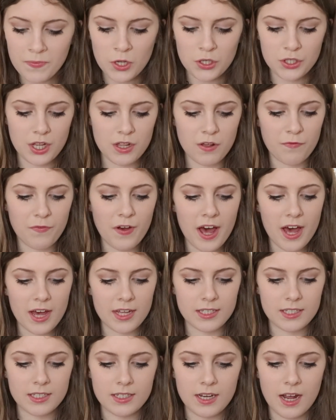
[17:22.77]
So the
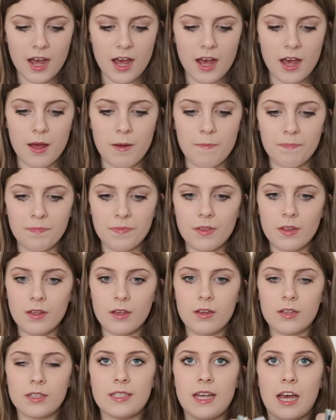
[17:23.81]
first
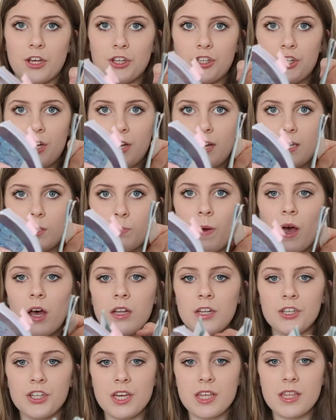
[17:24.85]
section is
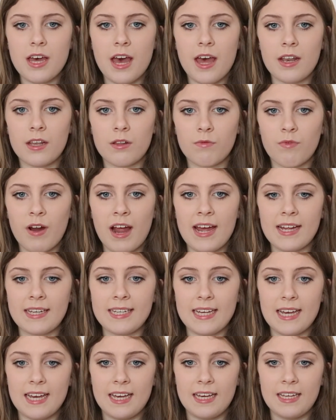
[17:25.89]
biology, then the red
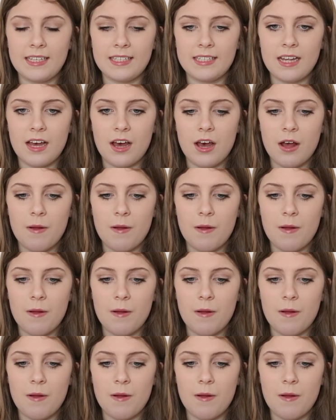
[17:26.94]
is